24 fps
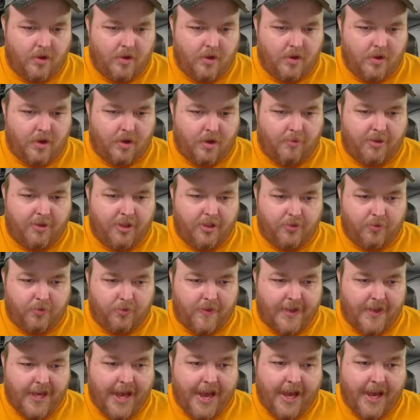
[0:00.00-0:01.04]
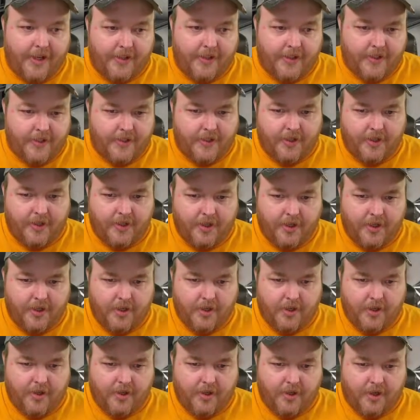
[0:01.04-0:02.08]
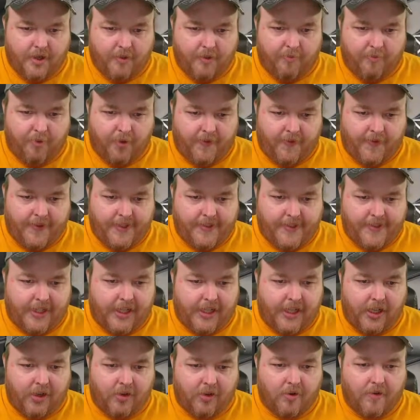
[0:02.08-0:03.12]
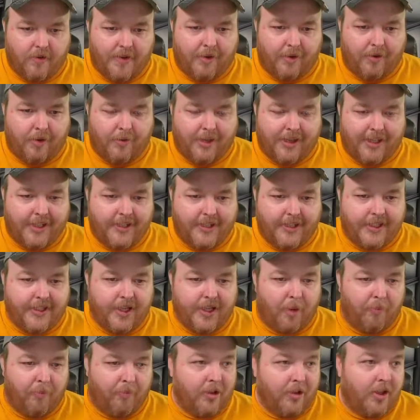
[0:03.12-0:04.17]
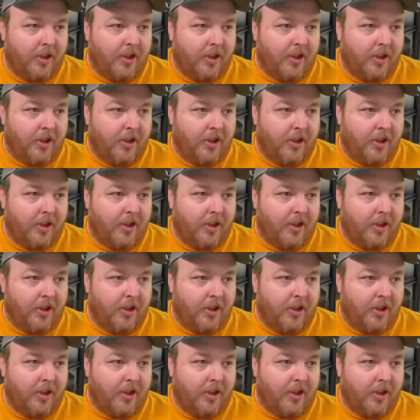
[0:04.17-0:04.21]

I'm going to do that. And put this here. That way we can decouple it